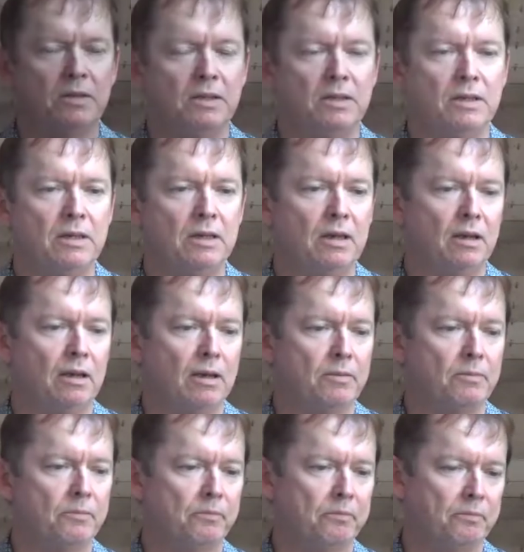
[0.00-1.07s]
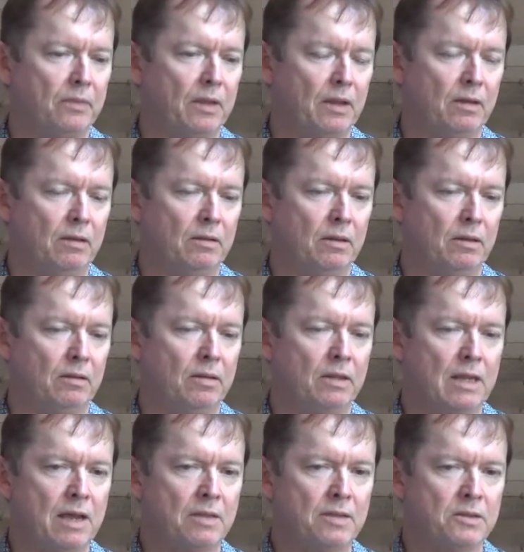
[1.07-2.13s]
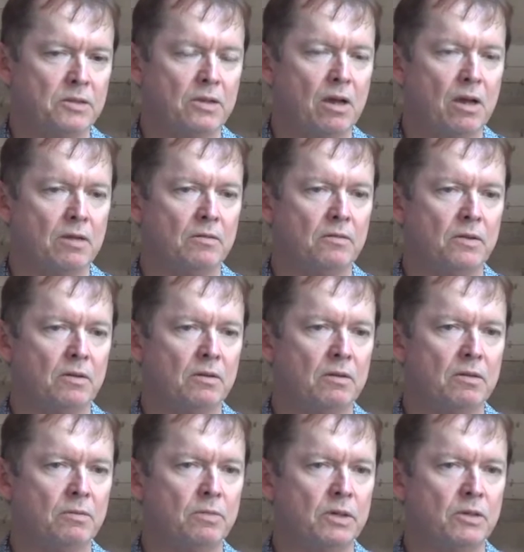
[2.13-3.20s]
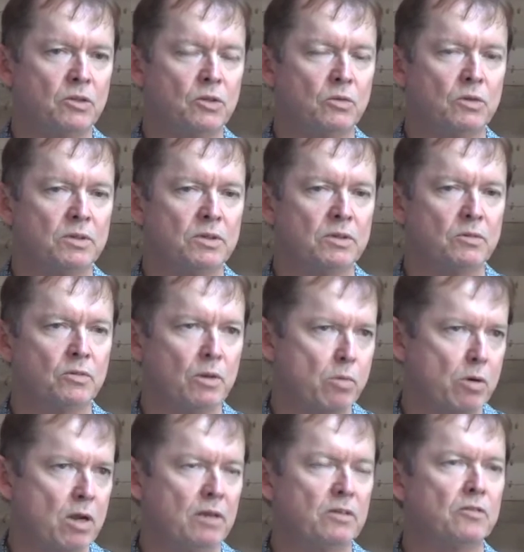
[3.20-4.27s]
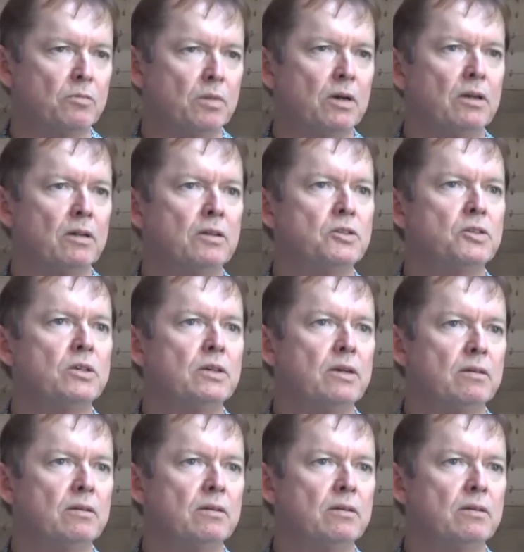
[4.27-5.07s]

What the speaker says: The other side of the picture was the reproductive biology,